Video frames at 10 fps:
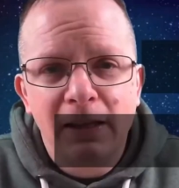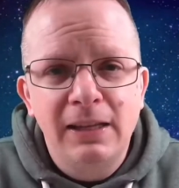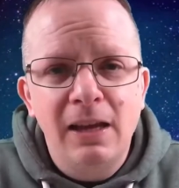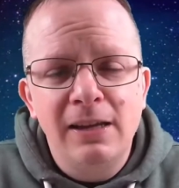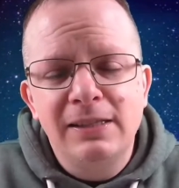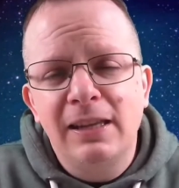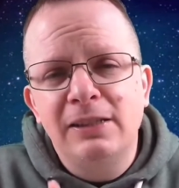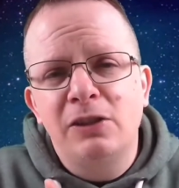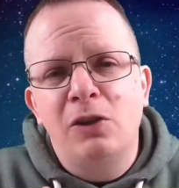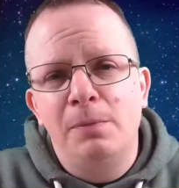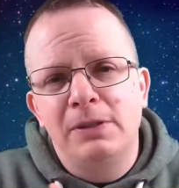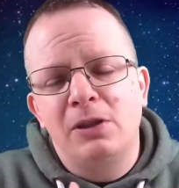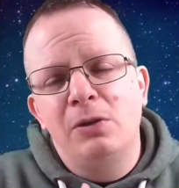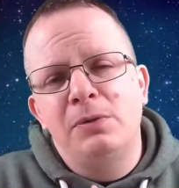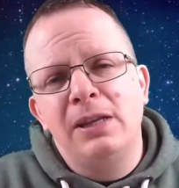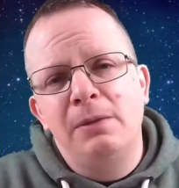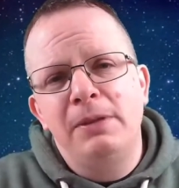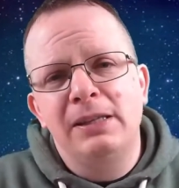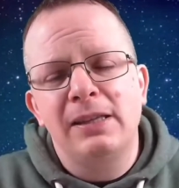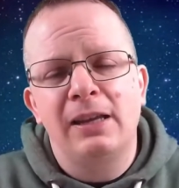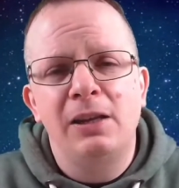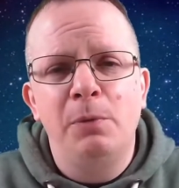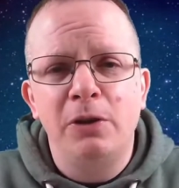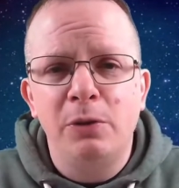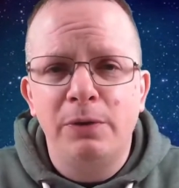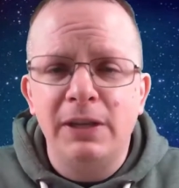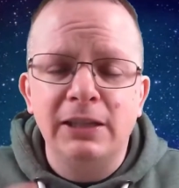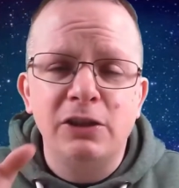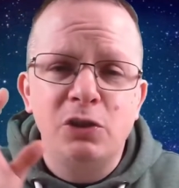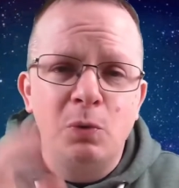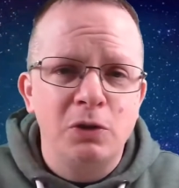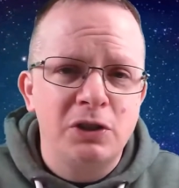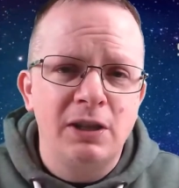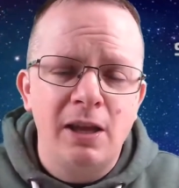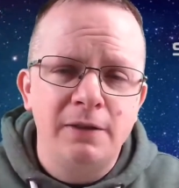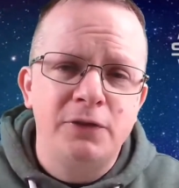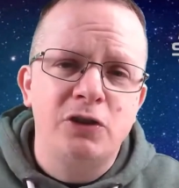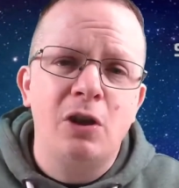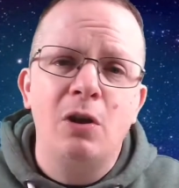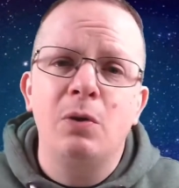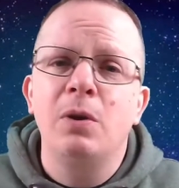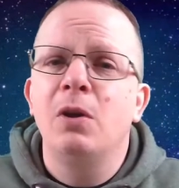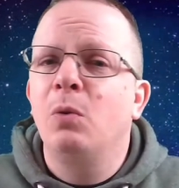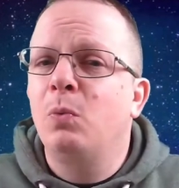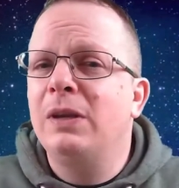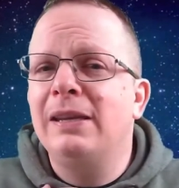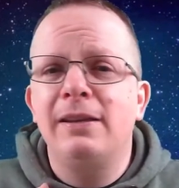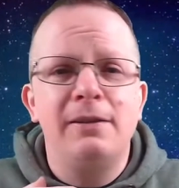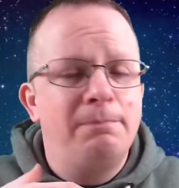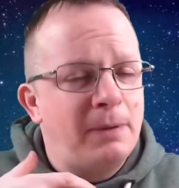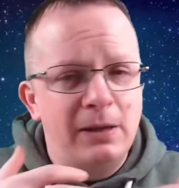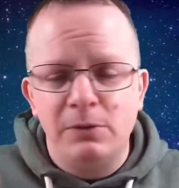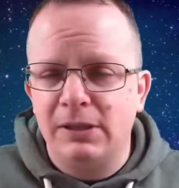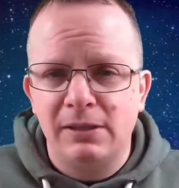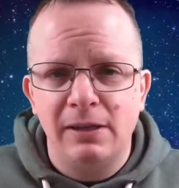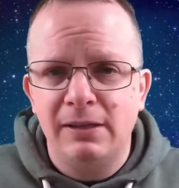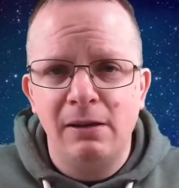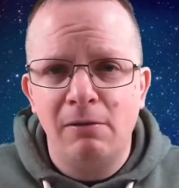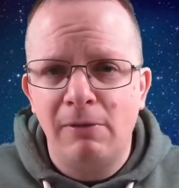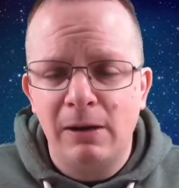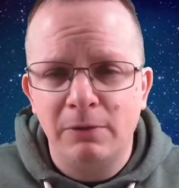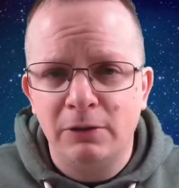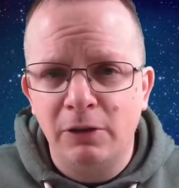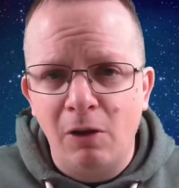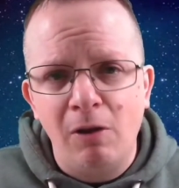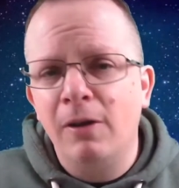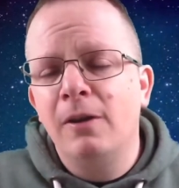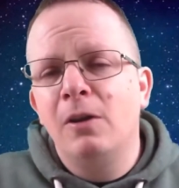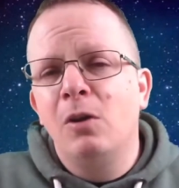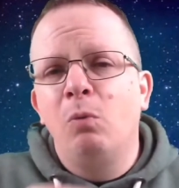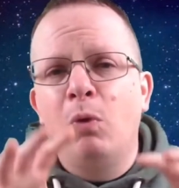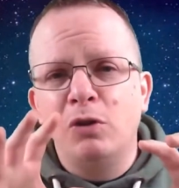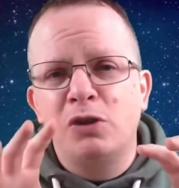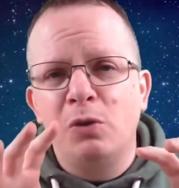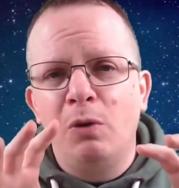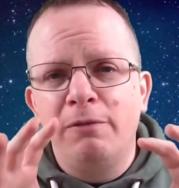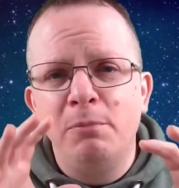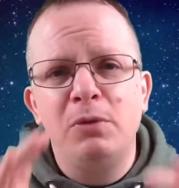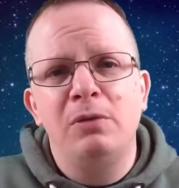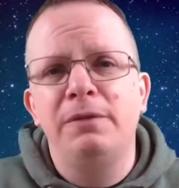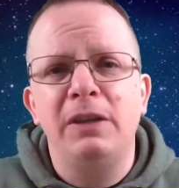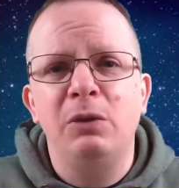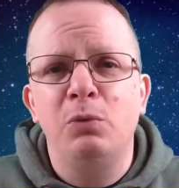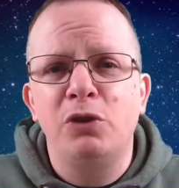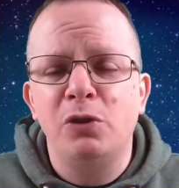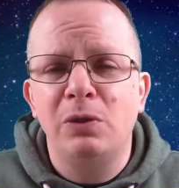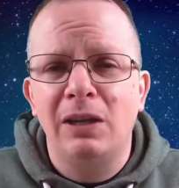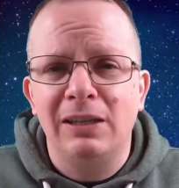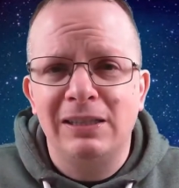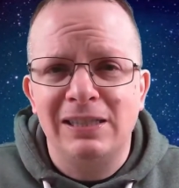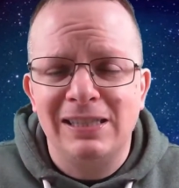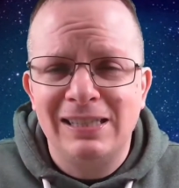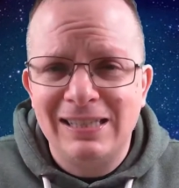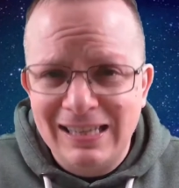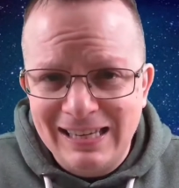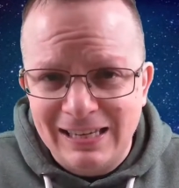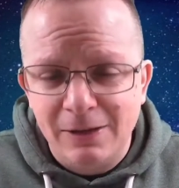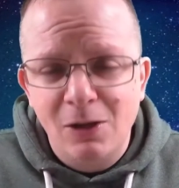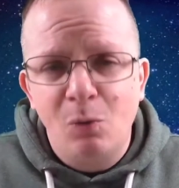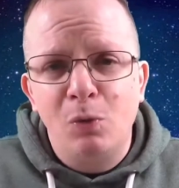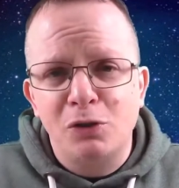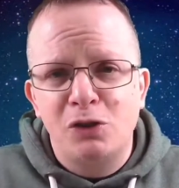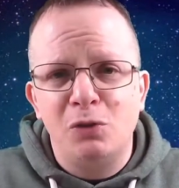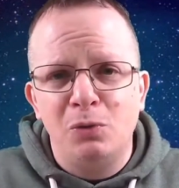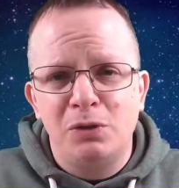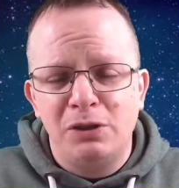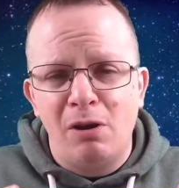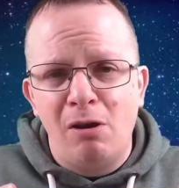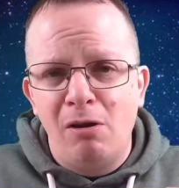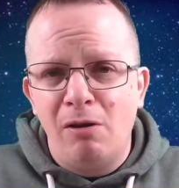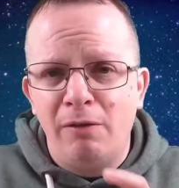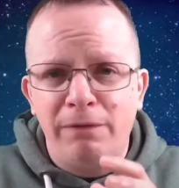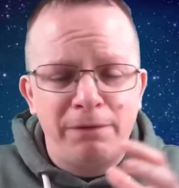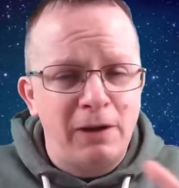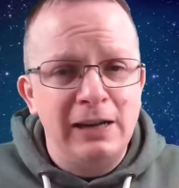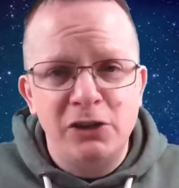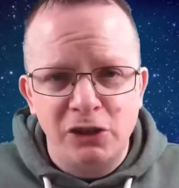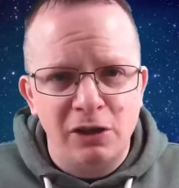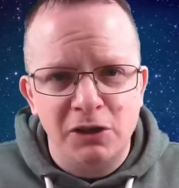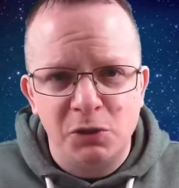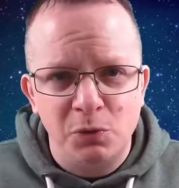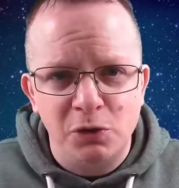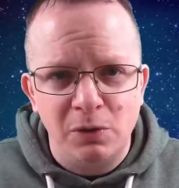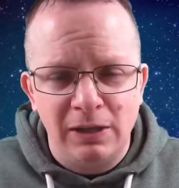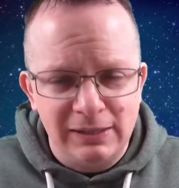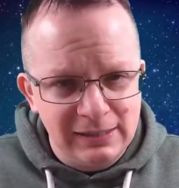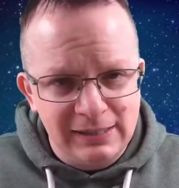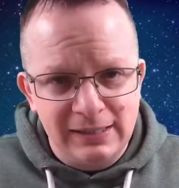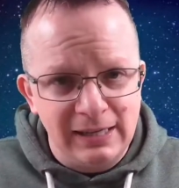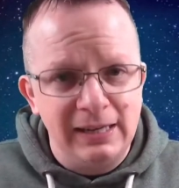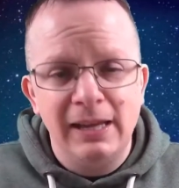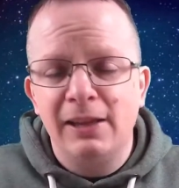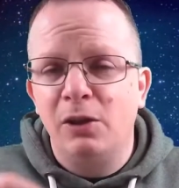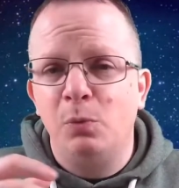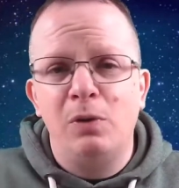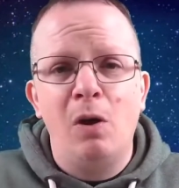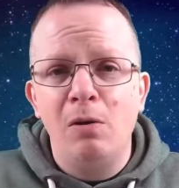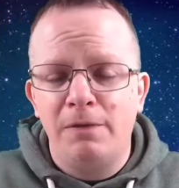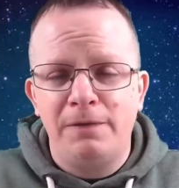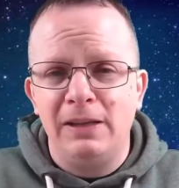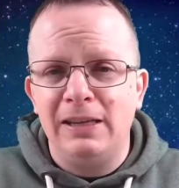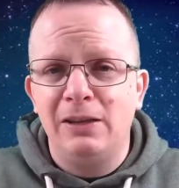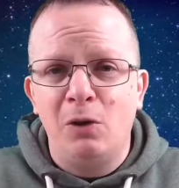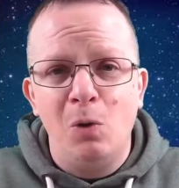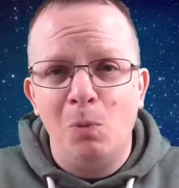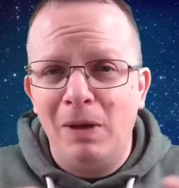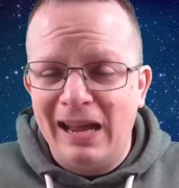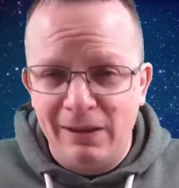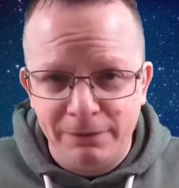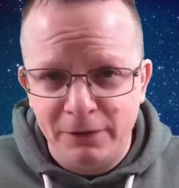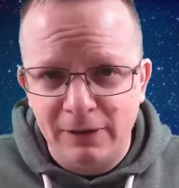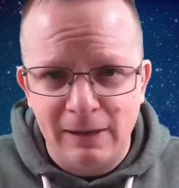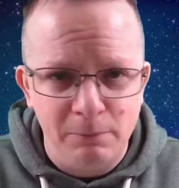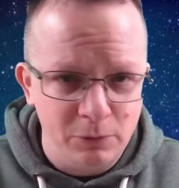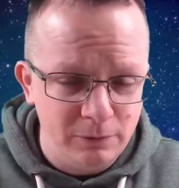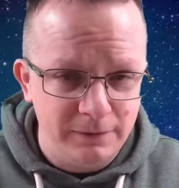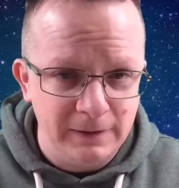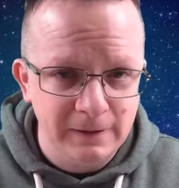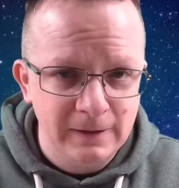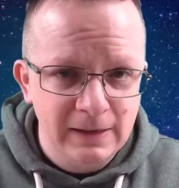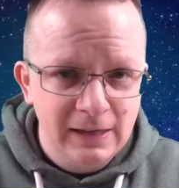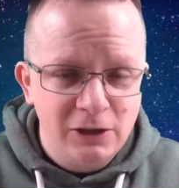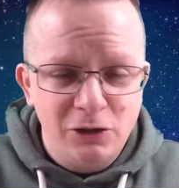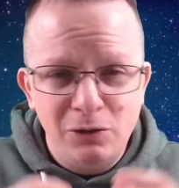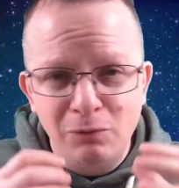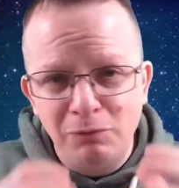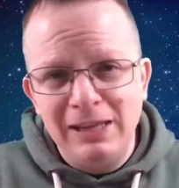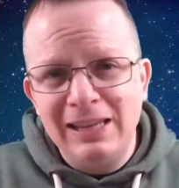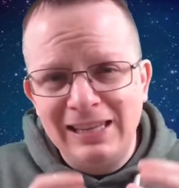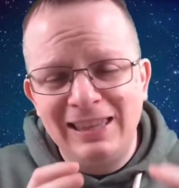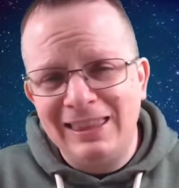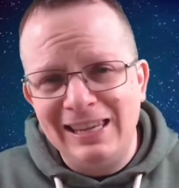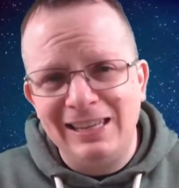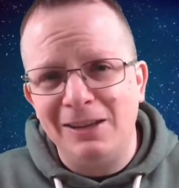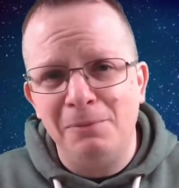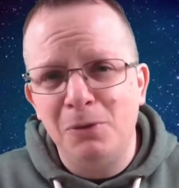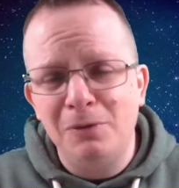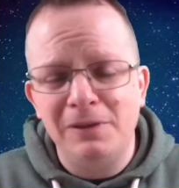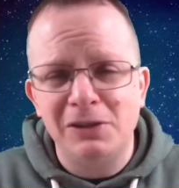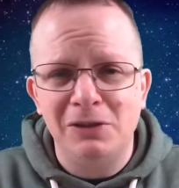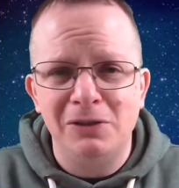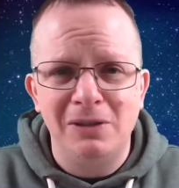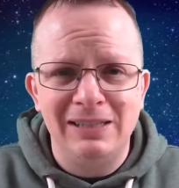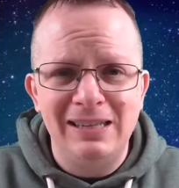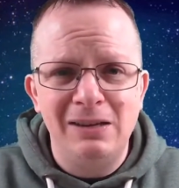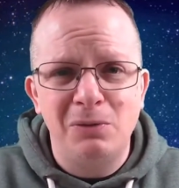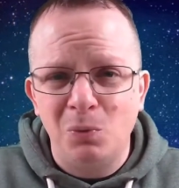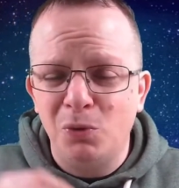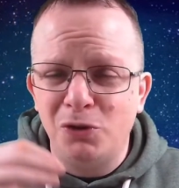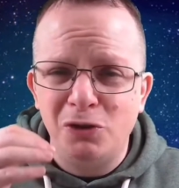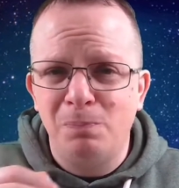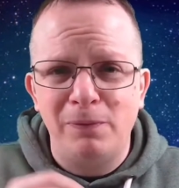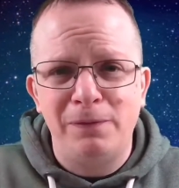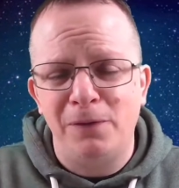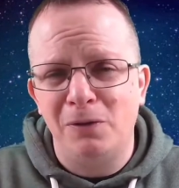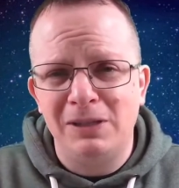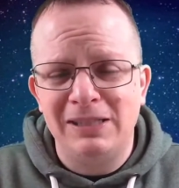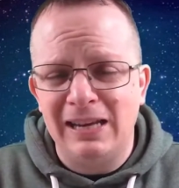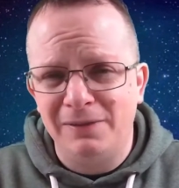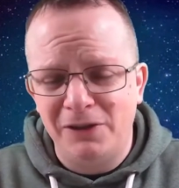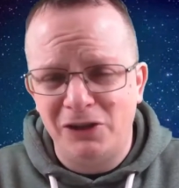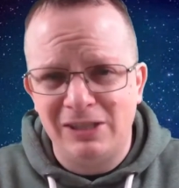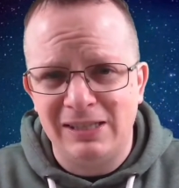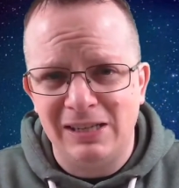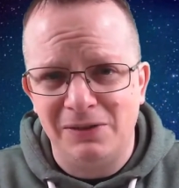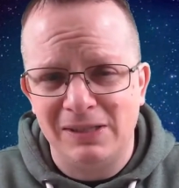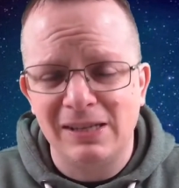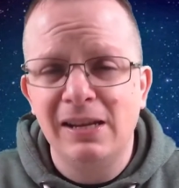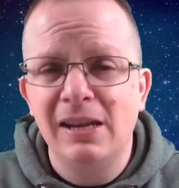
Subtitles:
Guys, get into the comments, go tell me exactly what you think. Did you watch the live show? We bounce this idea around a lot. What sort of movie would you like to see? What sort of franchise would you like to see that would hopefully come after that movie? Do you really think a movie is a good idea, or would you prefer a television series?